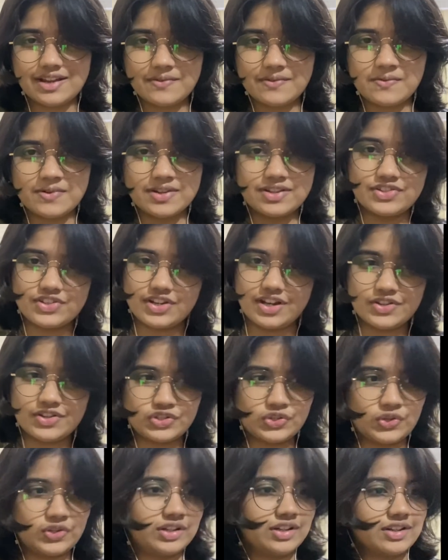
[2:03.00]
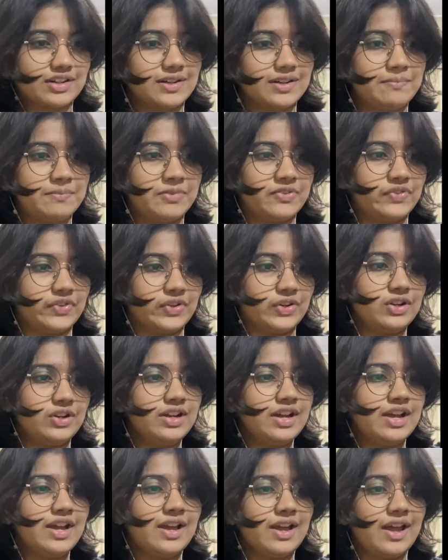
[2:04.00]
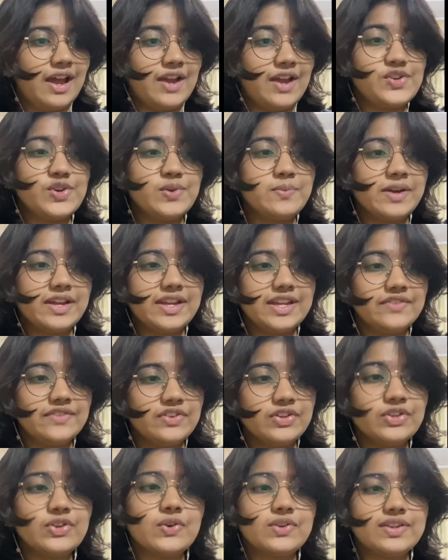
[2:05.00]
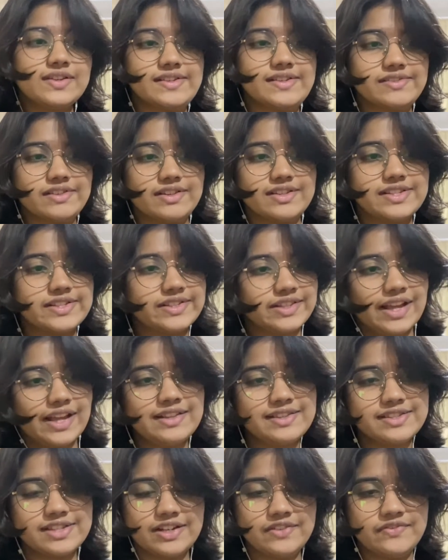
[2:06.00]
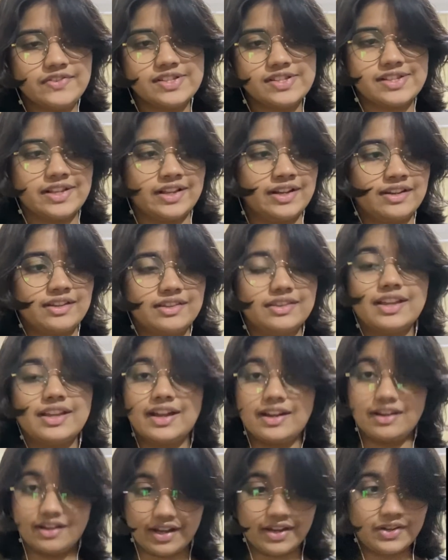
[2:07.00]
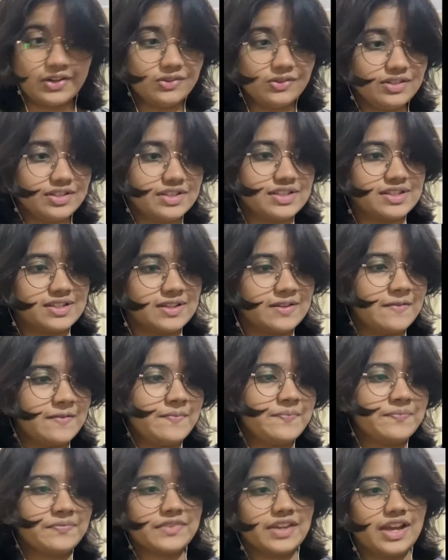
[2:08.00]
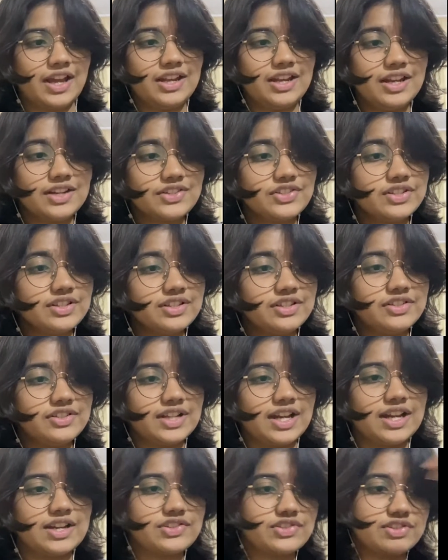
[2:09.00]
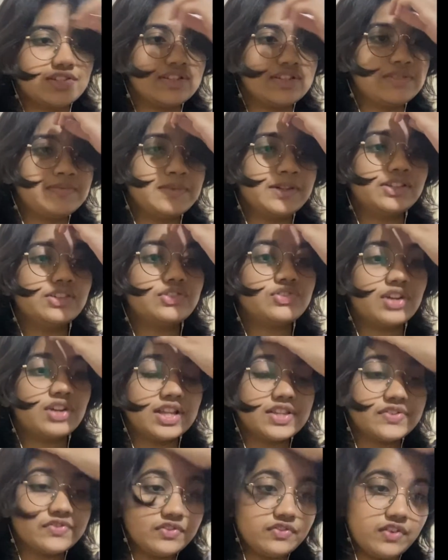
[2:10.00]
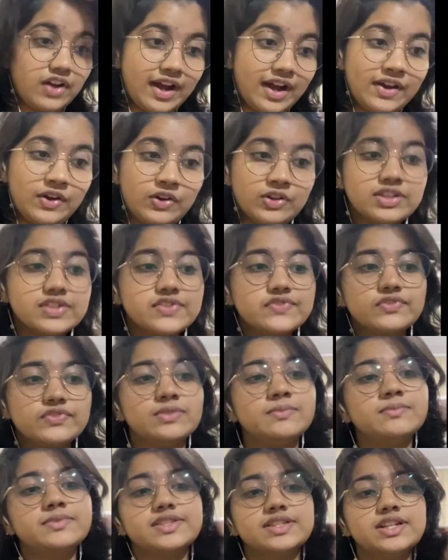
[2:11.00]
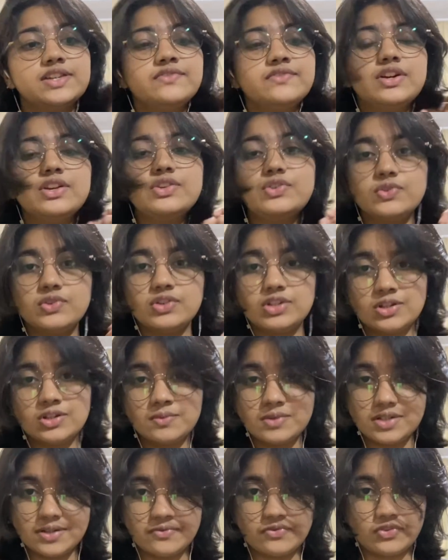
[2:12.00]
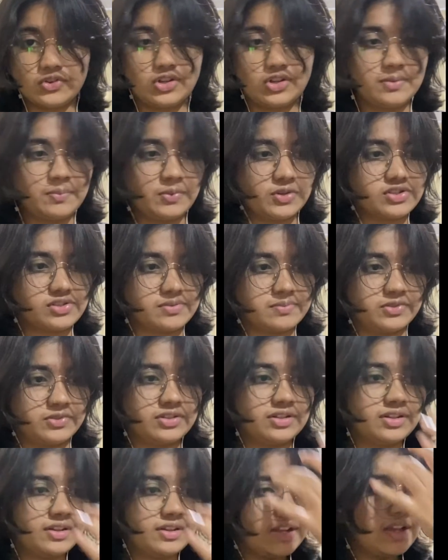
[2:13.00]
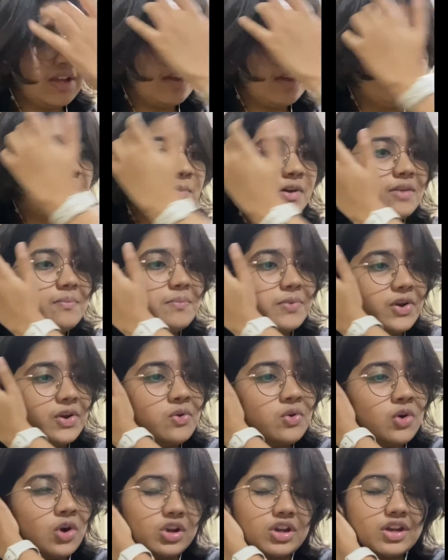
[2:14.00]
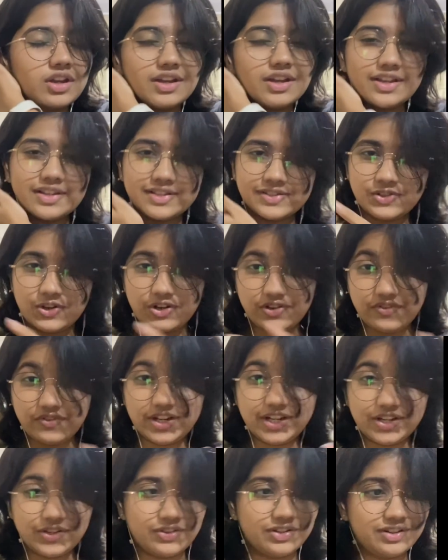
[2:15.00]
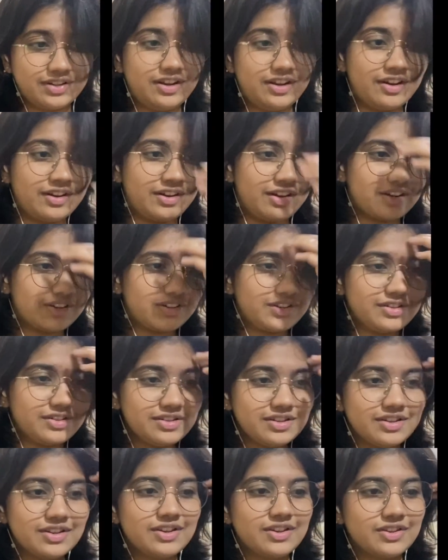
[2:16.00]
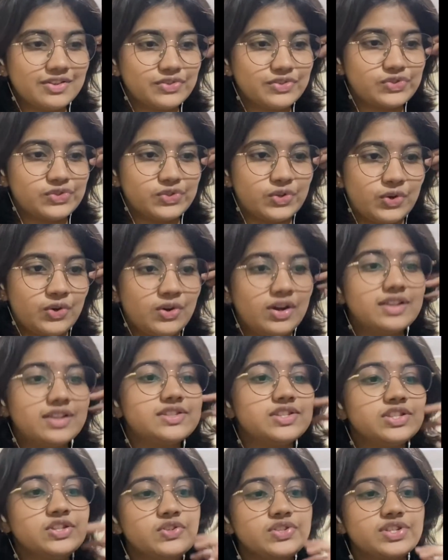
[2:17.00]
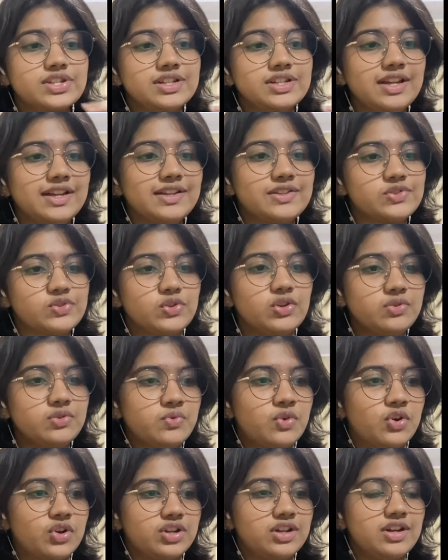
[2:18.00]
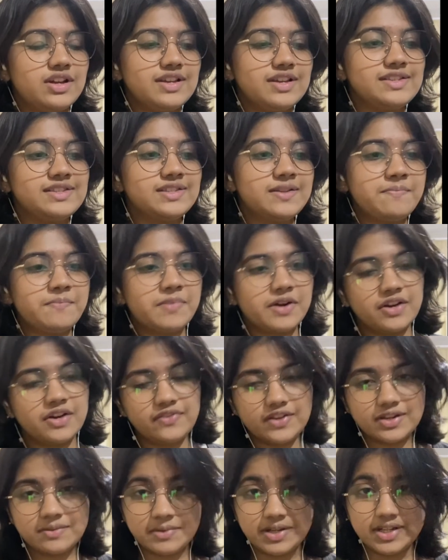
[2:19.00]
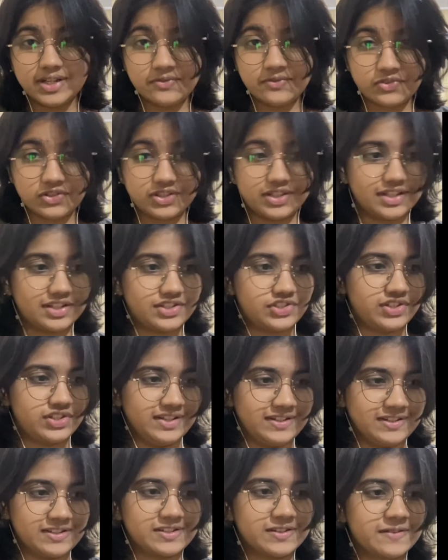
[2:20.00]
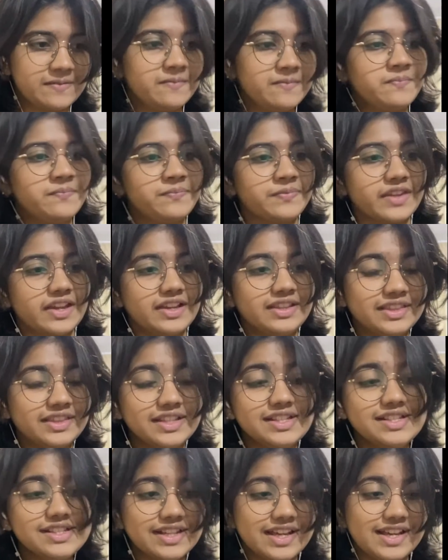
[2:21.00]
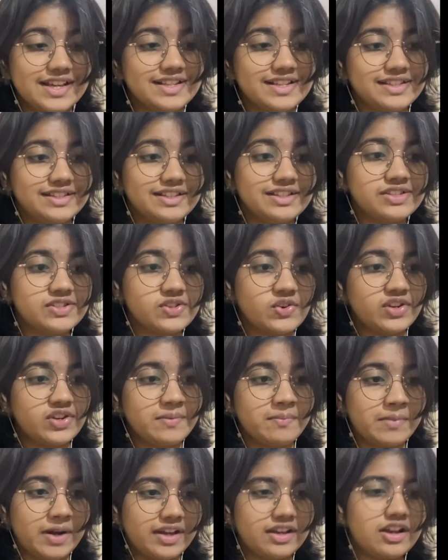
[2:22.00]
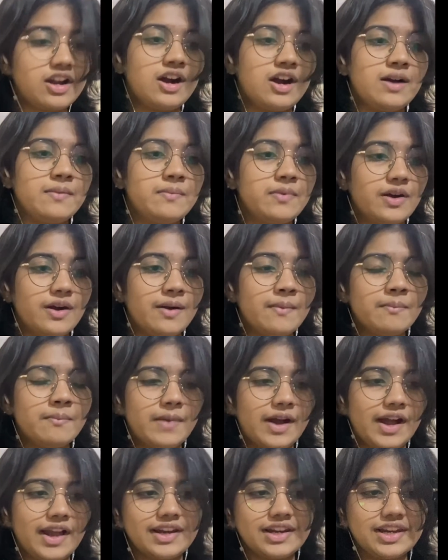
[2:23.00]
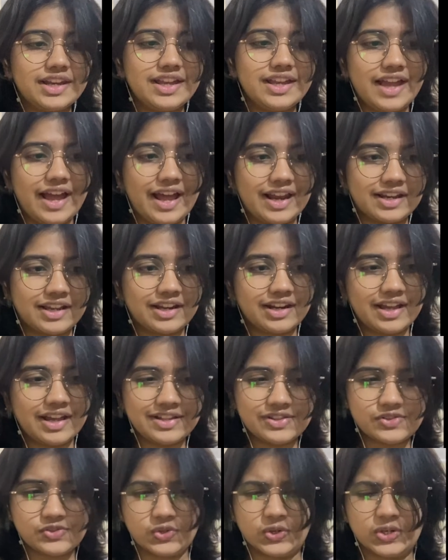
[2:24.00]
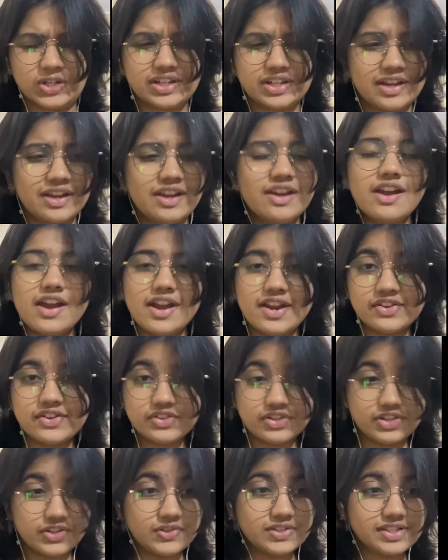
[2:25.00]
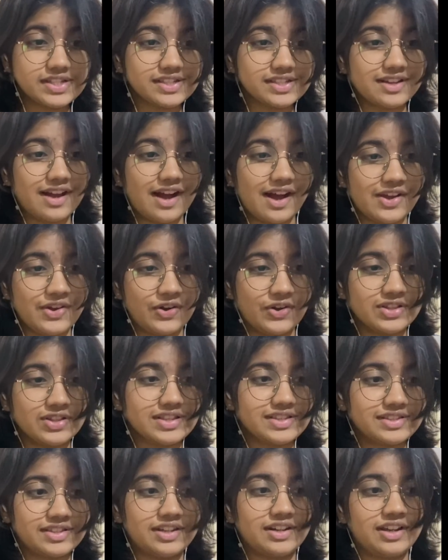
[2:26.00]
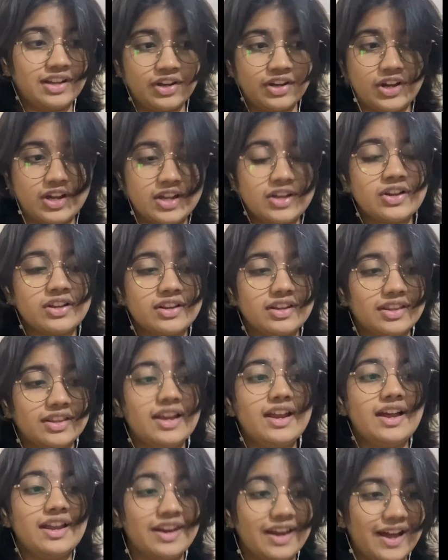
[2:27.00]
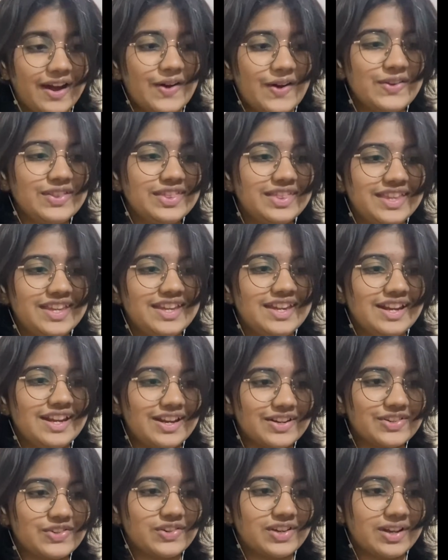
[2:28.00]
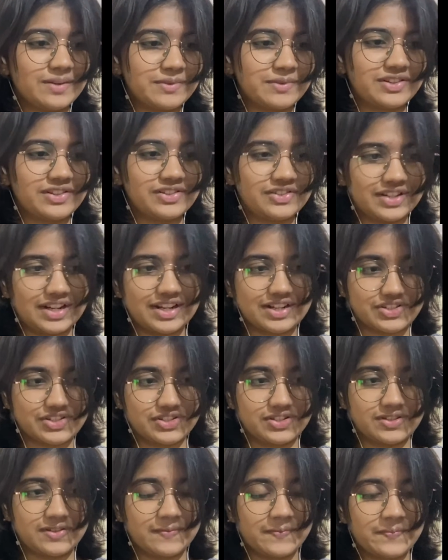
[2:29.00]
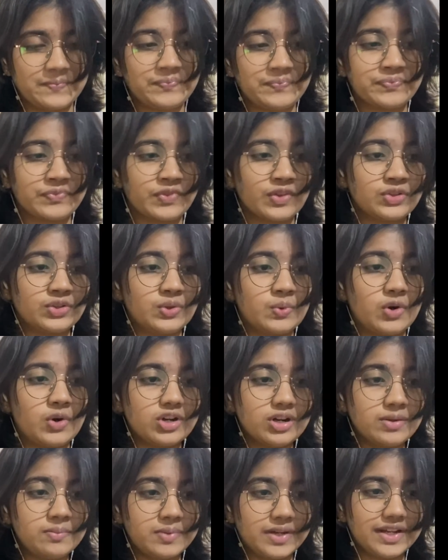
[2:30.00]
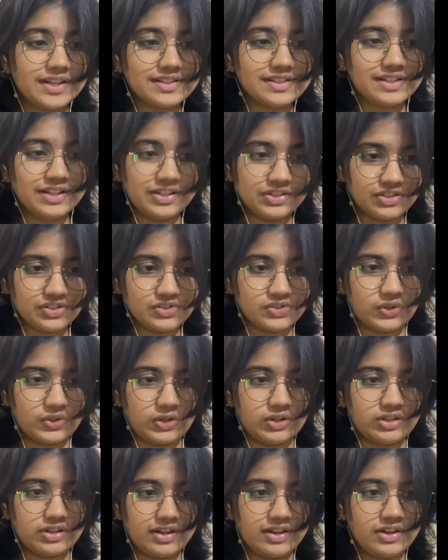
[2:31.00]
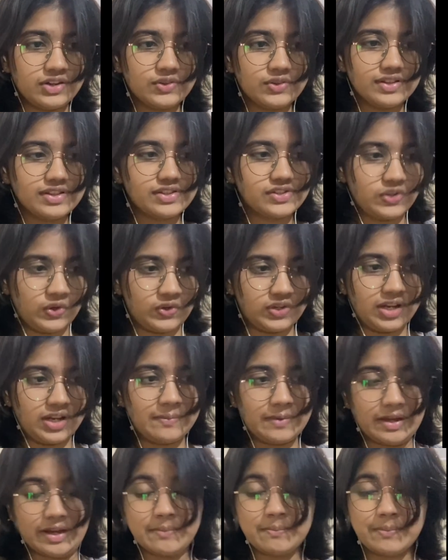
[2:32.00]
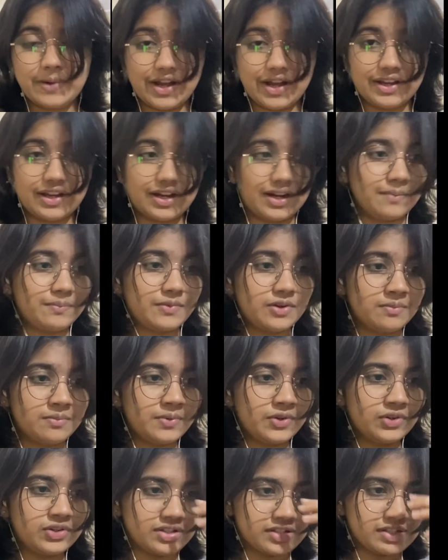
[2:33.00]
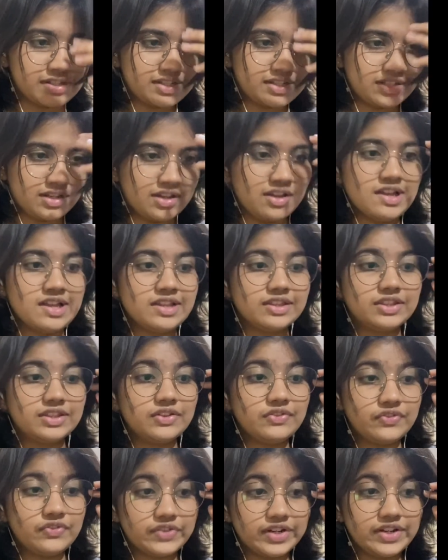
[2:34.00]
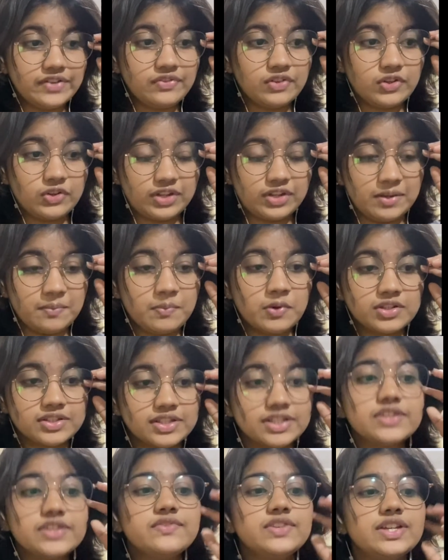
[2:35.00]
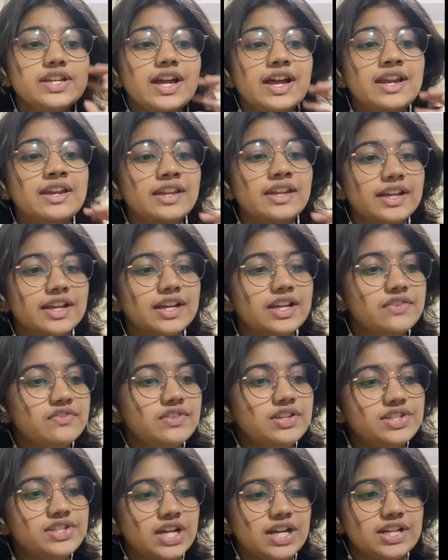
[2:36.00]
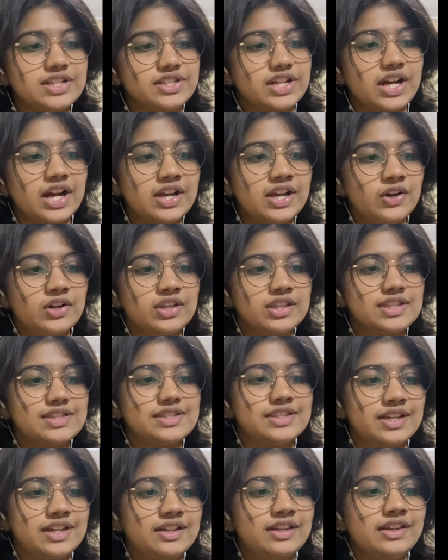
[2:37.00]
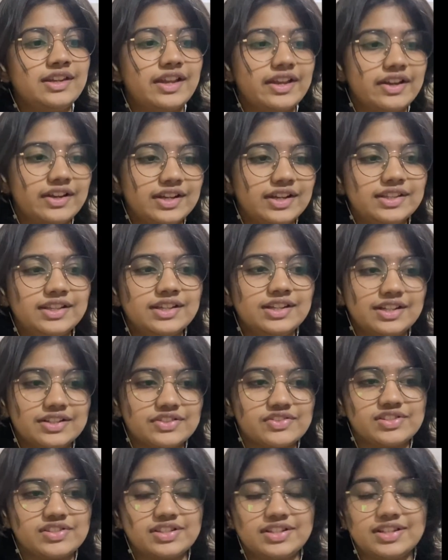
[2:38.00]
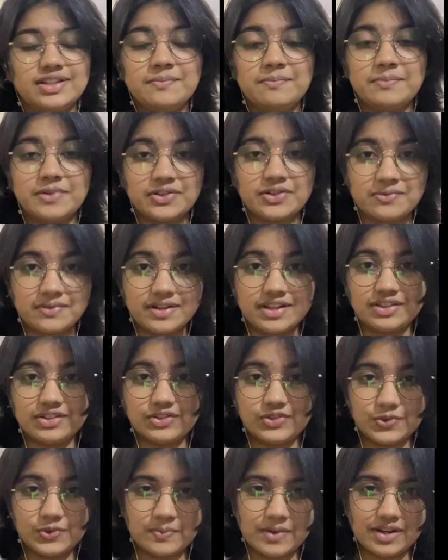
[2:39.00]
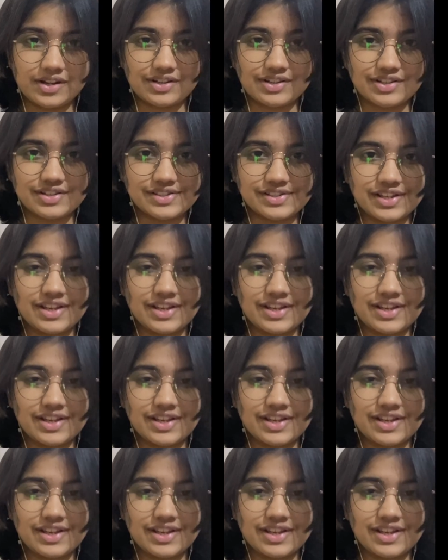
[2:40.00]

which I showed in a clip before, and you may even notice a slight sulfur scent that I noticed. Electrical reactions make the transfer of ions from silver to aluminum foil possible. But pure water is not a very good conductor, so a solution like salt water is the perfect medium for the exchange. In this case, the sodium bicarb, a mildly alkaline salt, introduces ions that allow the electrochemical reaction. The water breaks down the salt into its sodium and bicarb components. The free-floating positively and negatively charged ions then carry the electricity between the two metals.